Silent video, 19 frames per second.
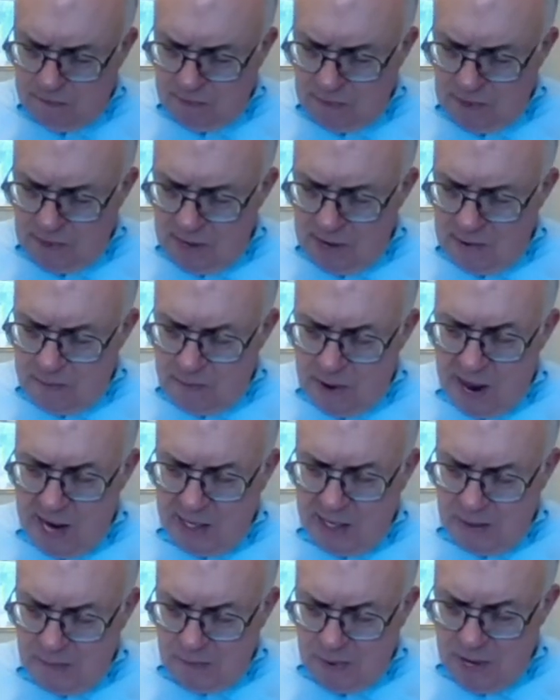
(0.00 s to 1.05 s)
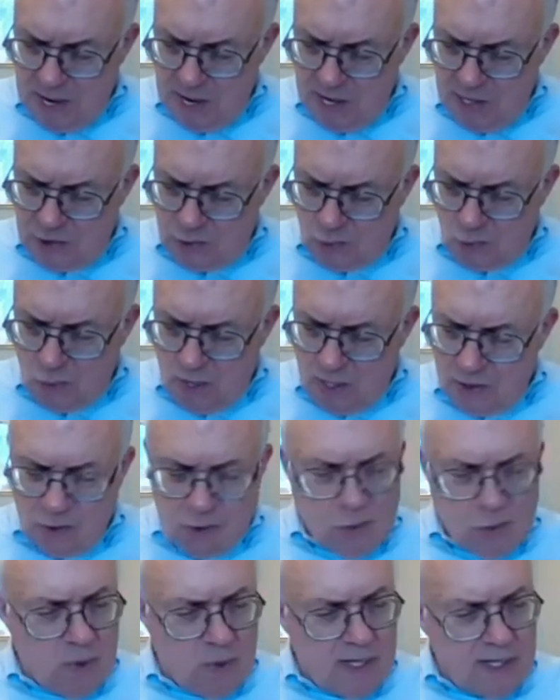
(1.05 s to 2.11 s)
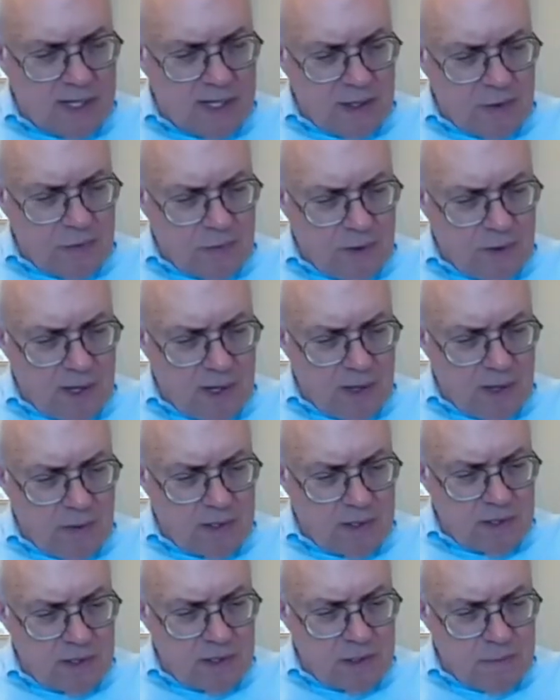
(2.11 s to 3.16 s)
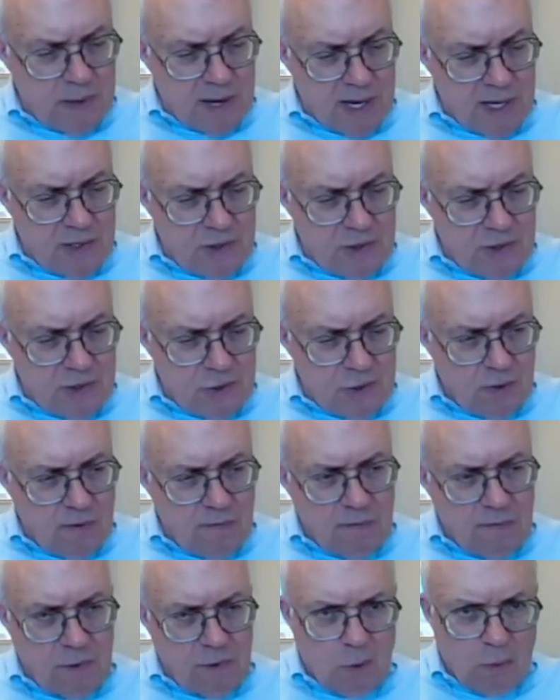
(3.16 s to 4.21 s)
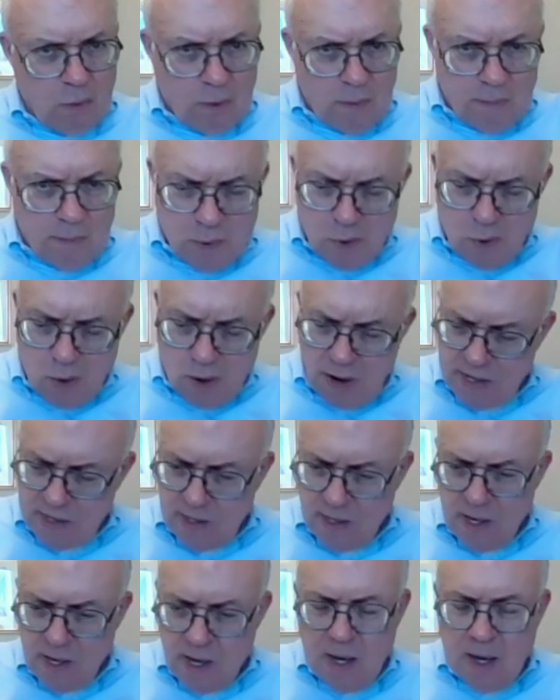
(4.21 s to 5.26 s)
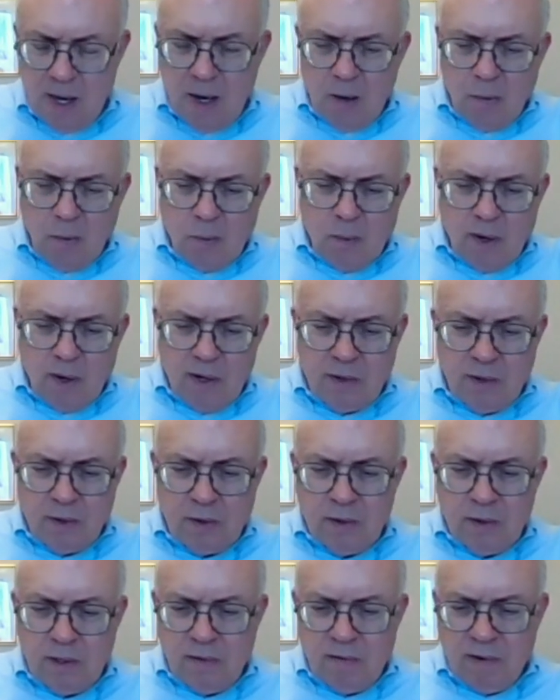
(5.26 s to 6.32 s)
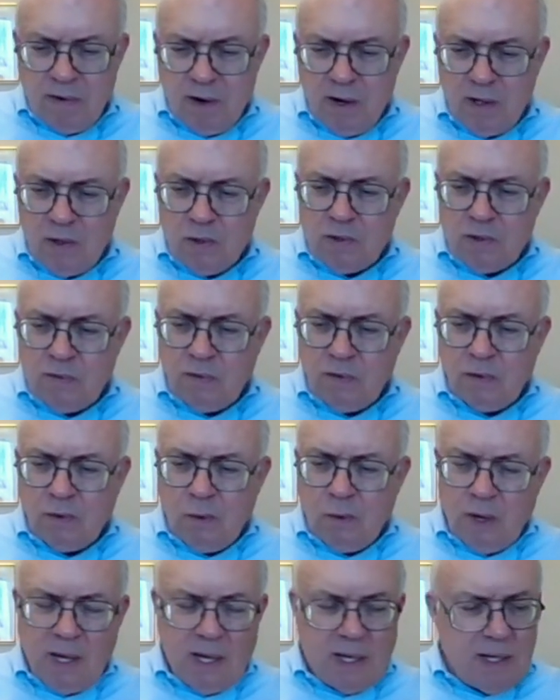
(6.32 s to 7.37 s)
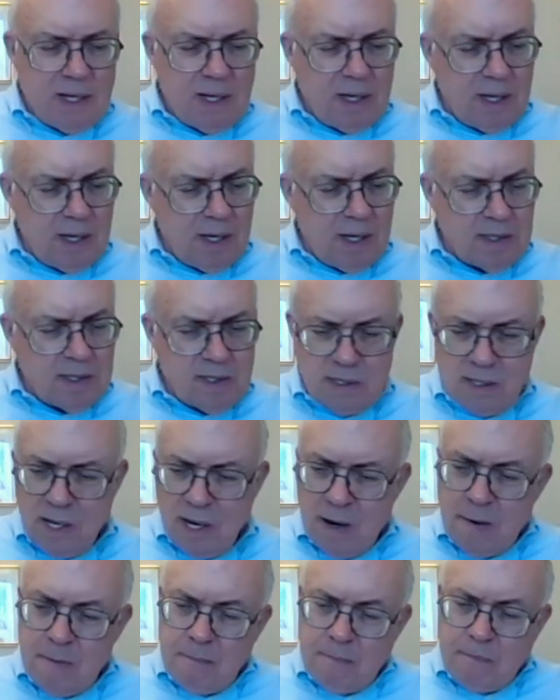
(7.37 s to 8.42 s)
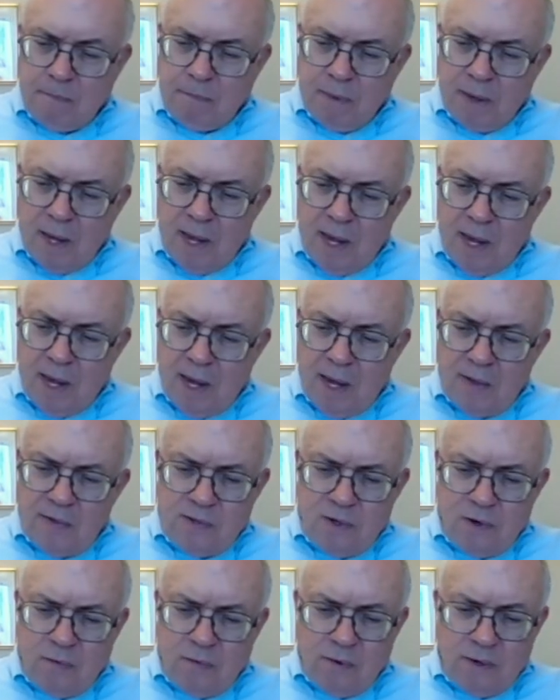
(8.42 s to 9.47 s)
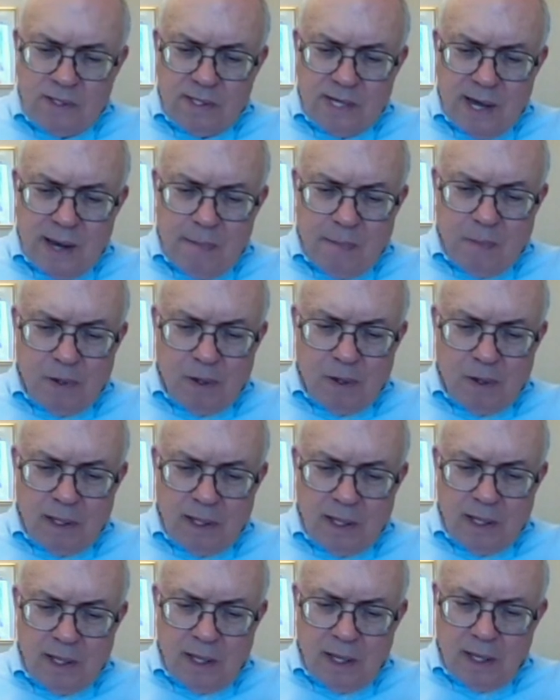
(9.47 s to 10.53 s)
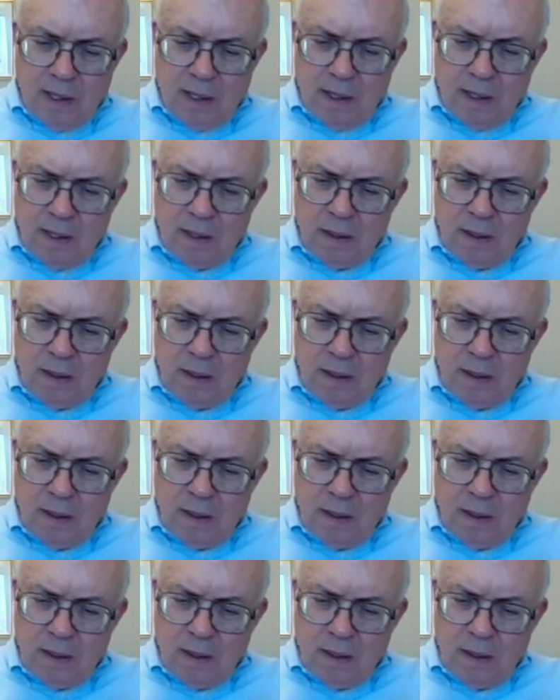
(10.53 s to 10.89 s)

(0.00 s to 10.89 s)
at packet page 123, which is page 2 of your report, where the very useful grid is. And so, for example, in